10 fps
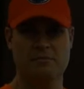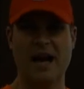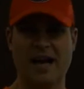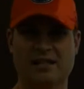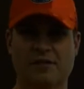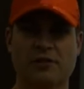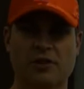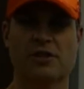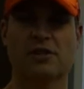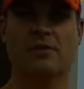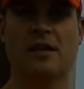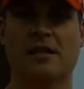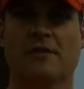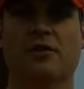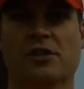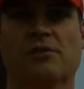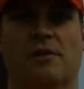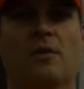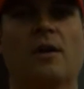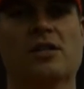past the first 3. The first
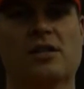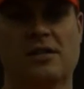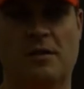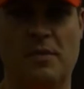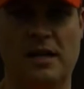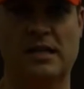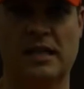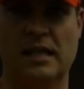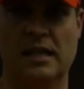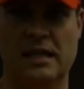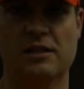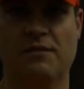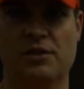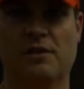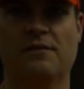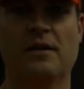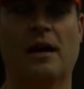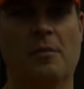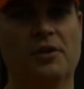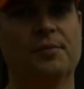3 questions are basically like division
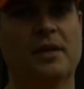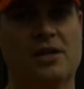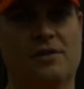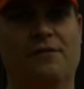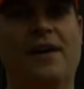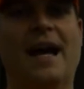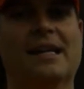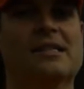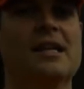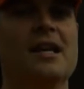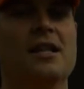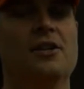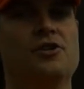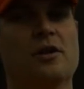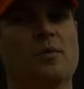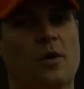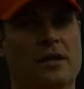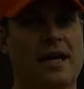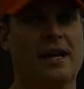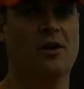multiplication facts that you can work
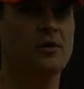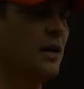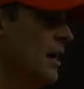that out.